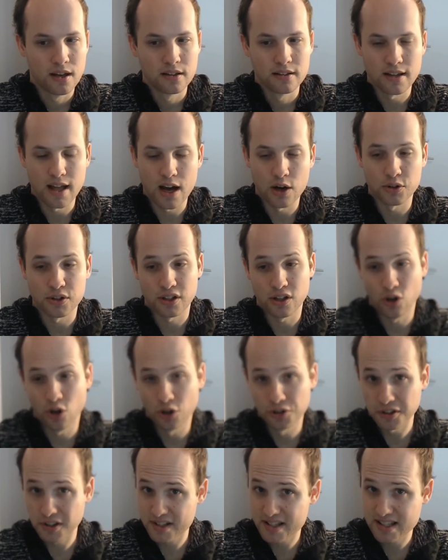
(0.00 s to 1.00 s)
Now, the
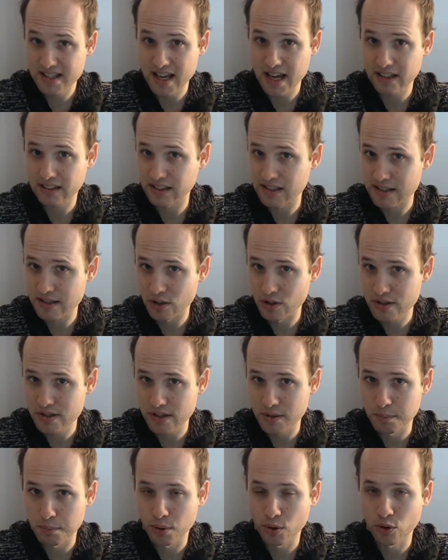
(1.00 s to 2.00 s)
other stat is also
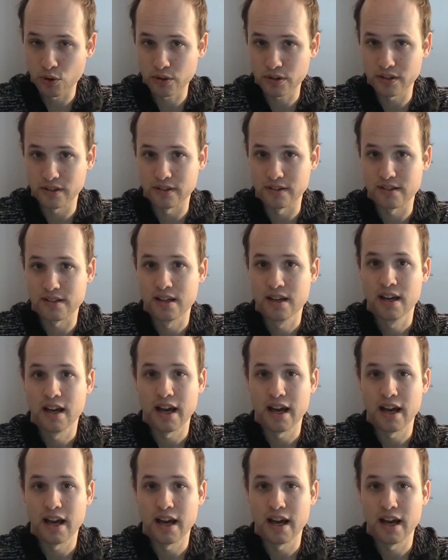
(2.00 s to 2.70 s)
important,